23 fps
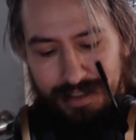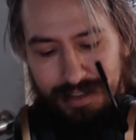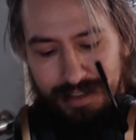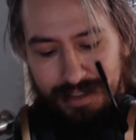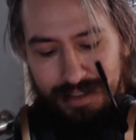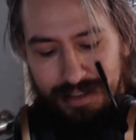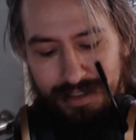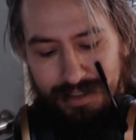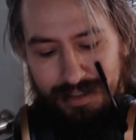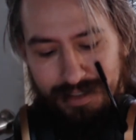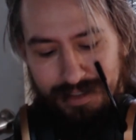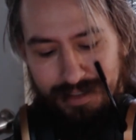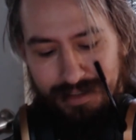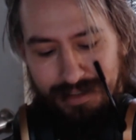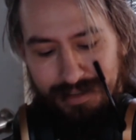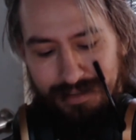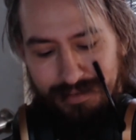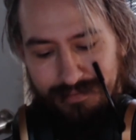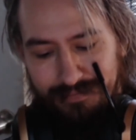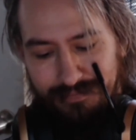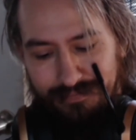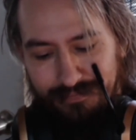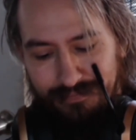
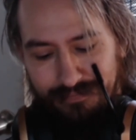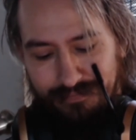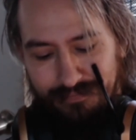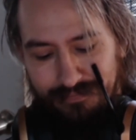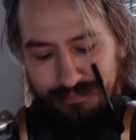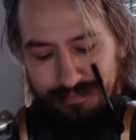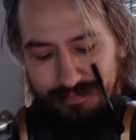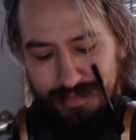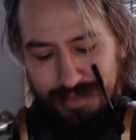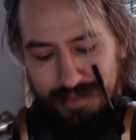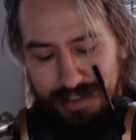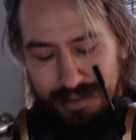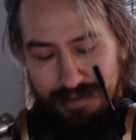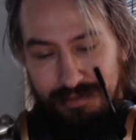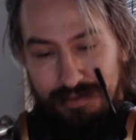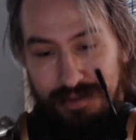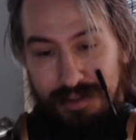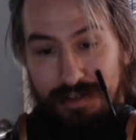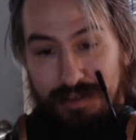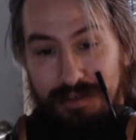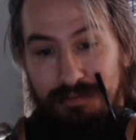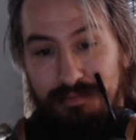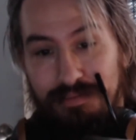um, this was
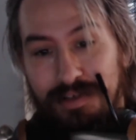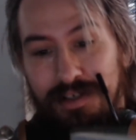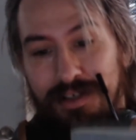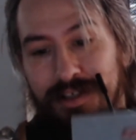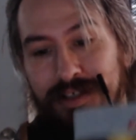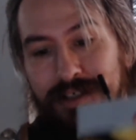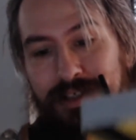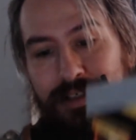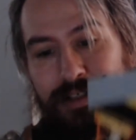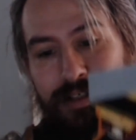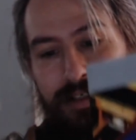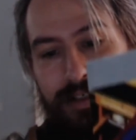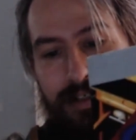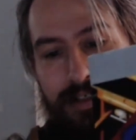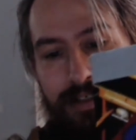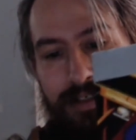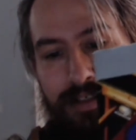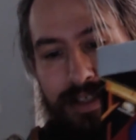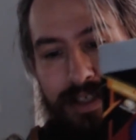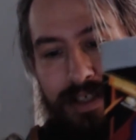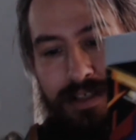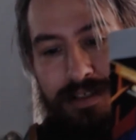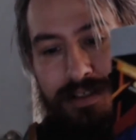a good book
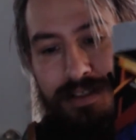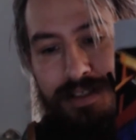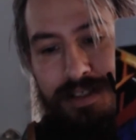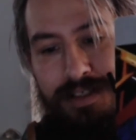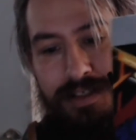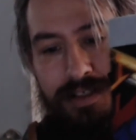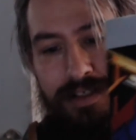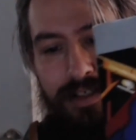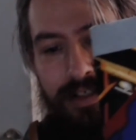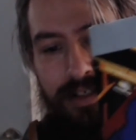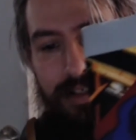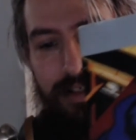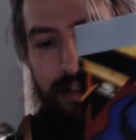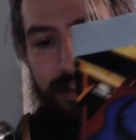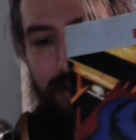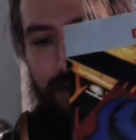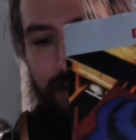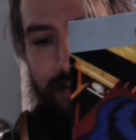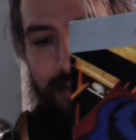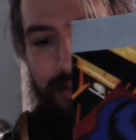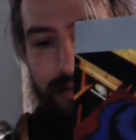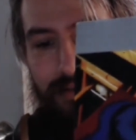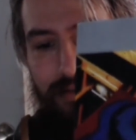that'll teach you
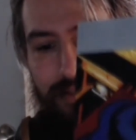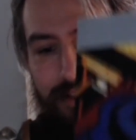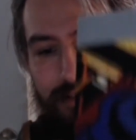all sorts of